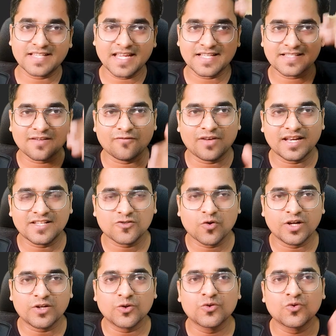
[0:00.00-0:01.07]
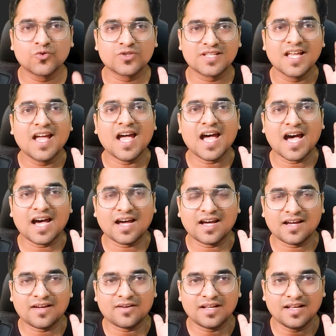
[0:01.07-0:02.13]
hey, someone is going to use
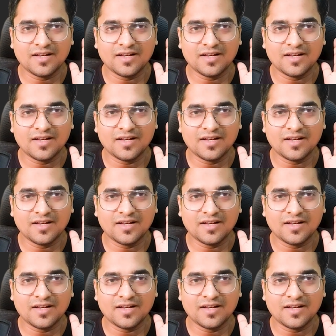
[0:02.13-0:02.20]
a